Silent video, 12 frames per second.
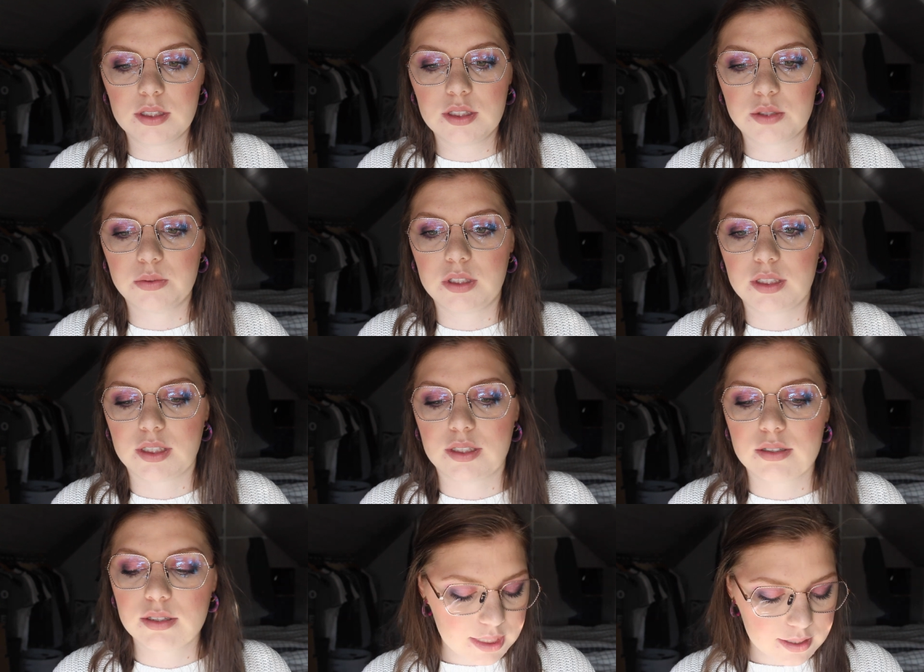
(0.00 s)
is really
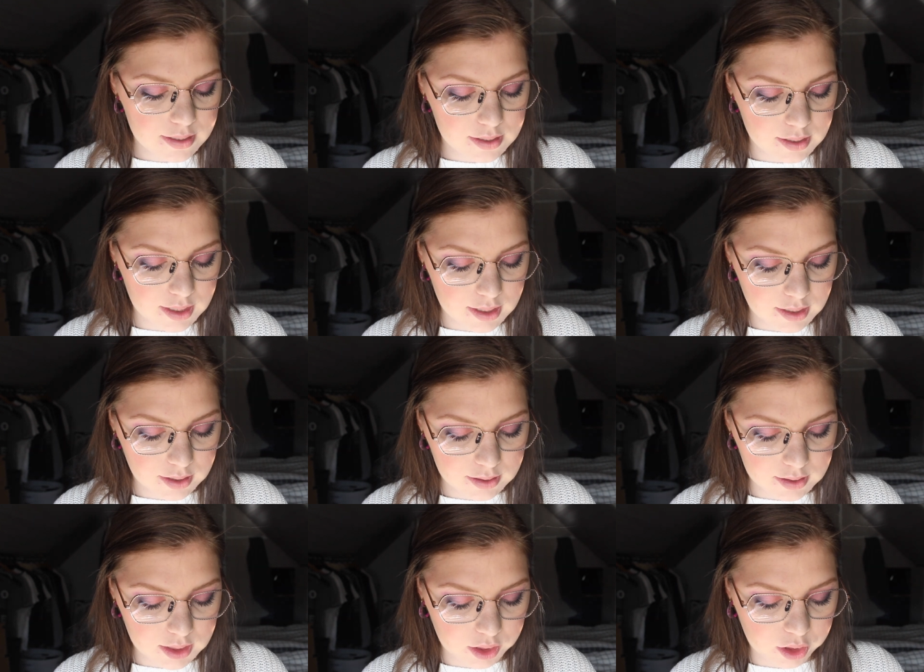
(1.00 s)
nice. This
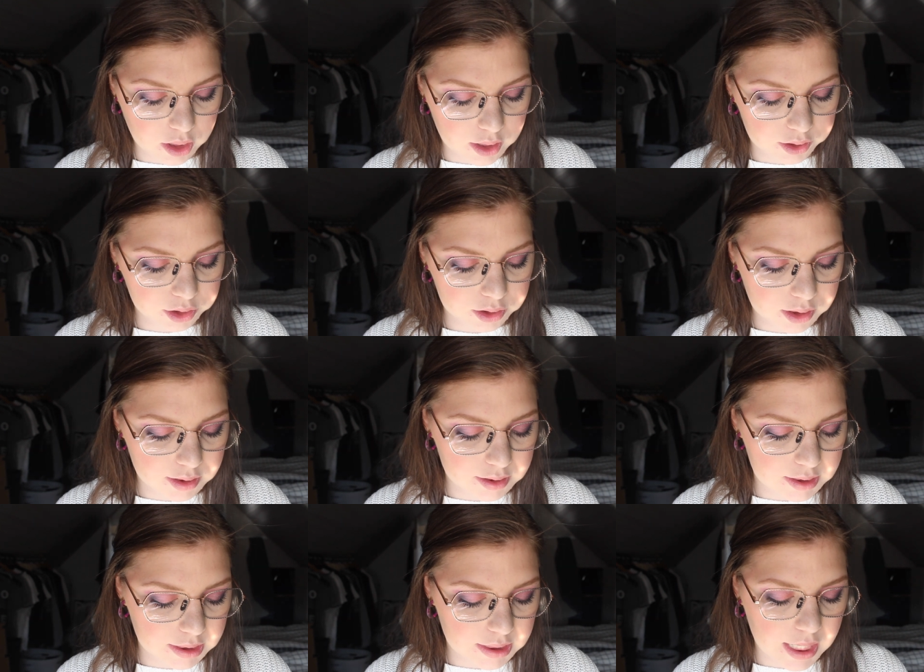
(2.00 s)
is the GOSH
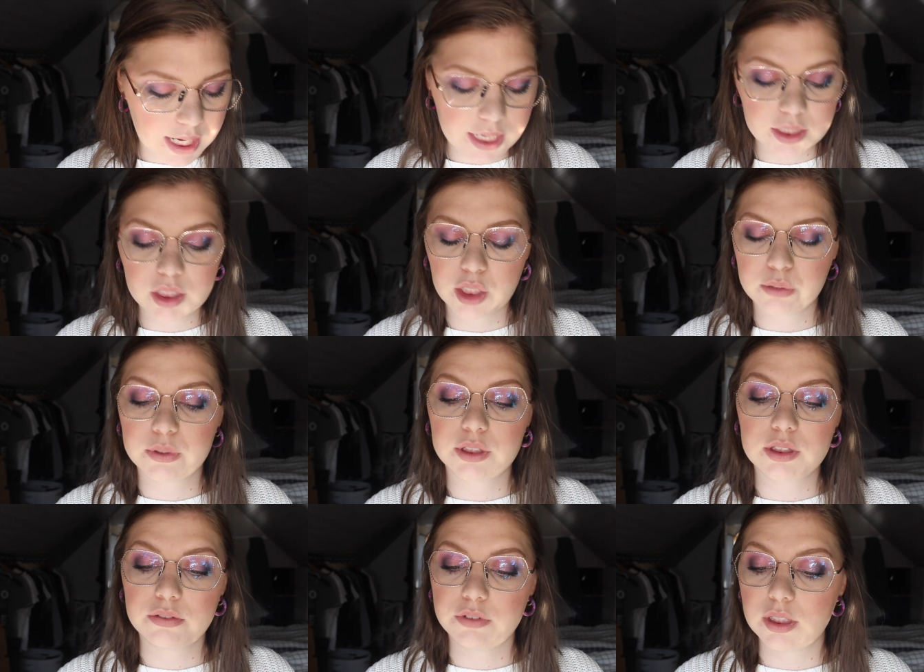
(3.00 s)
Concealer High
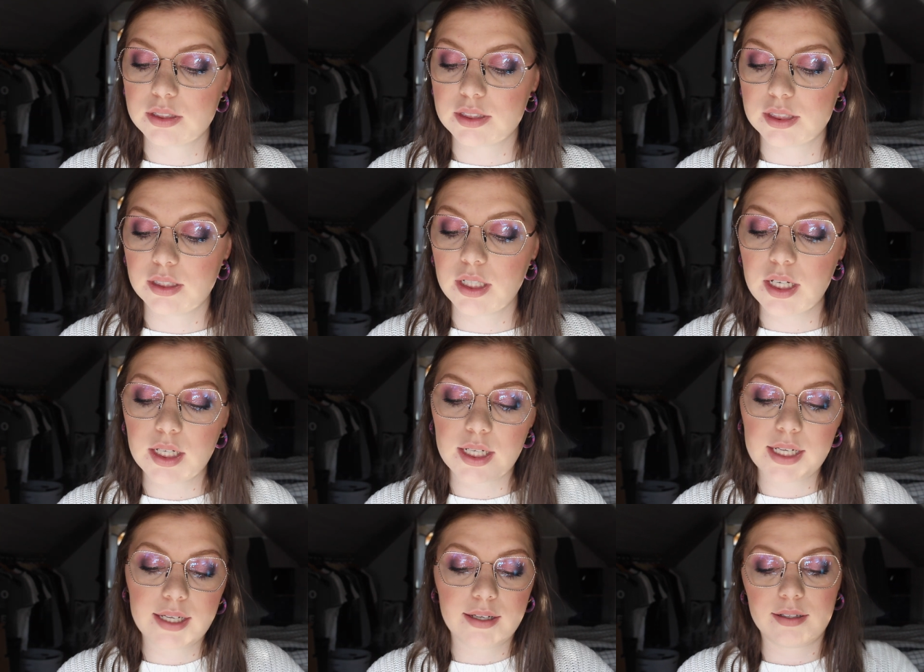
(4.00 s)
Coverage Concealer
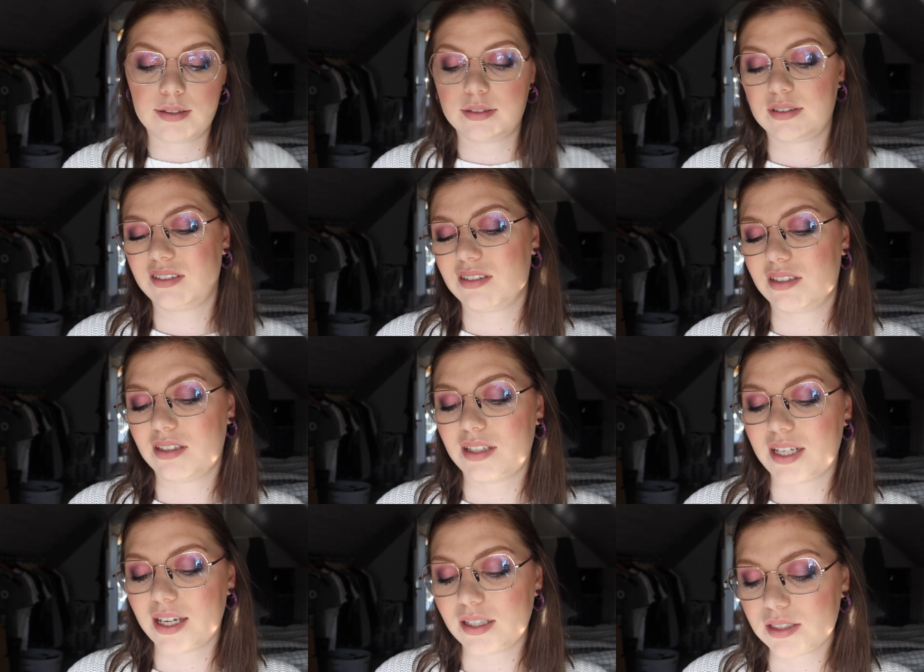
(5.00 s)
in
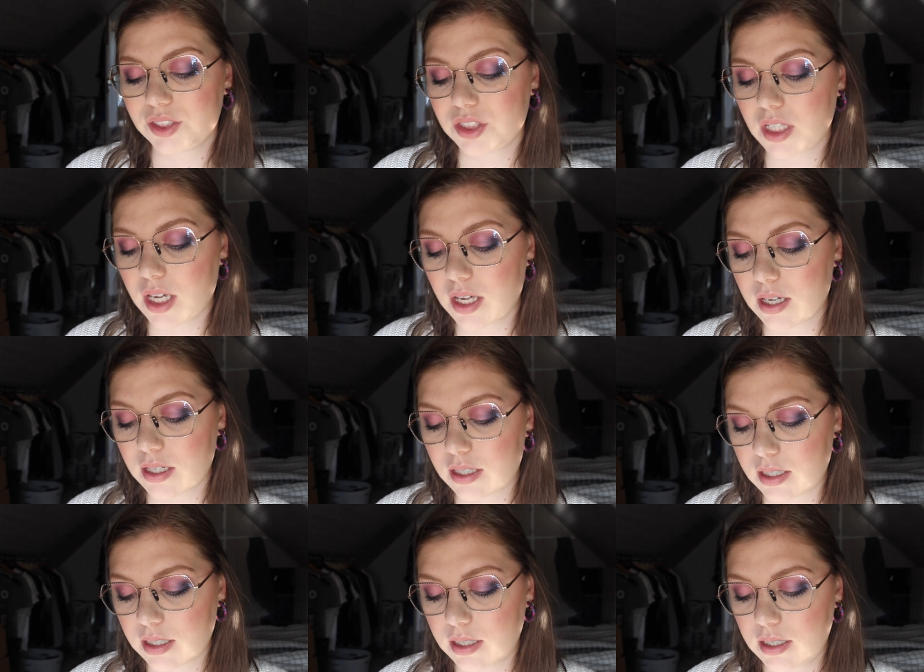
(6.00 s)
lighter
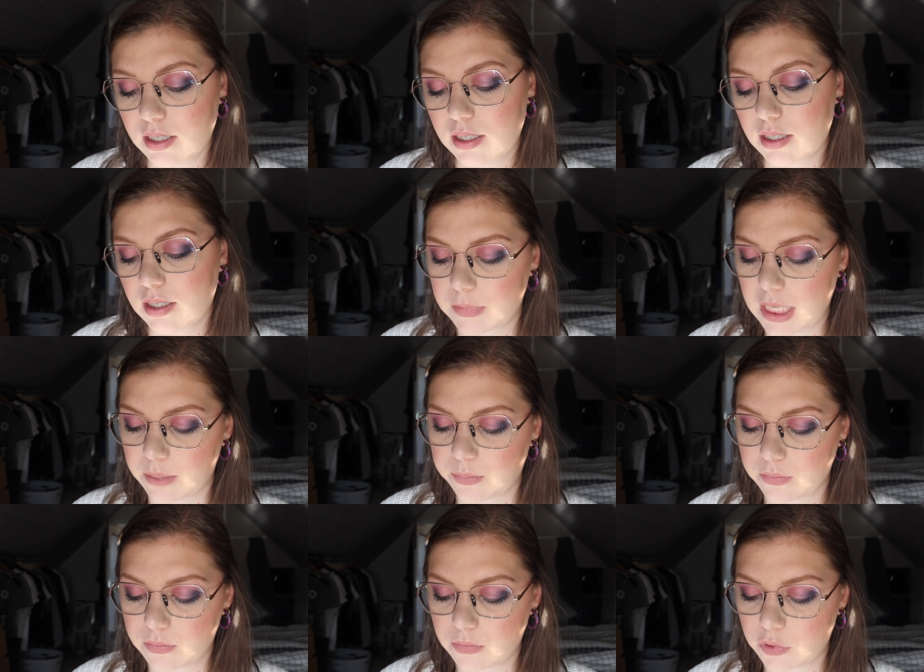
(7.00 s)
shade. Yeah.
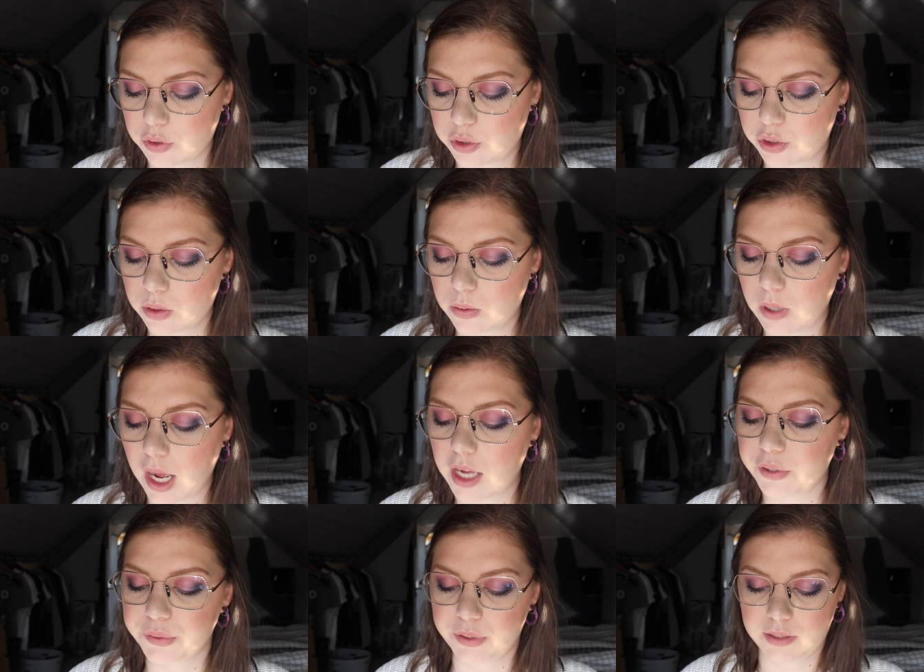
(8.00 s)
To
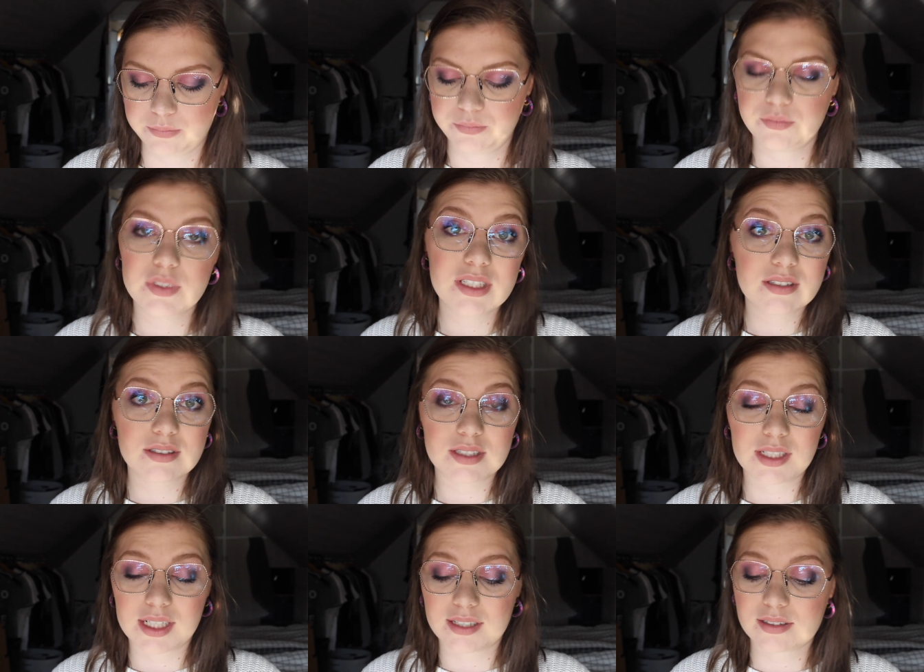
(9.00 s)
Ivory. This is
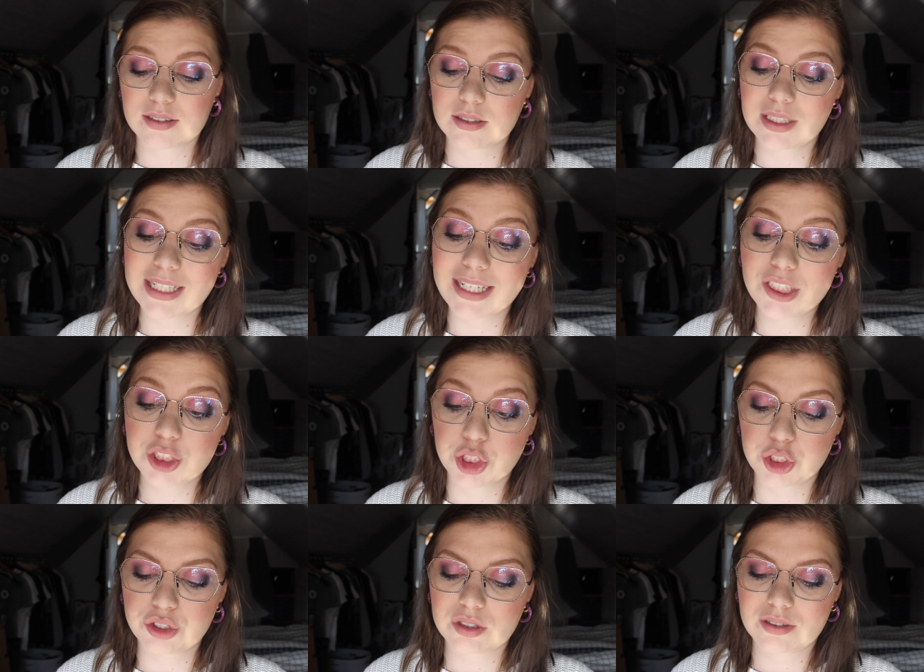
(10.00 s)
the light,
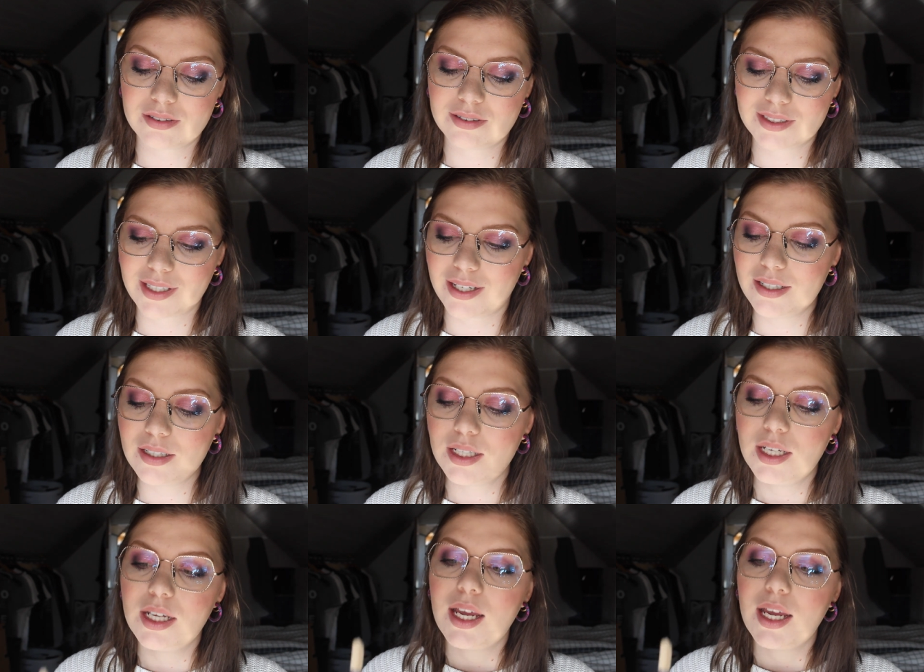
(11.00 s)
lightest shade,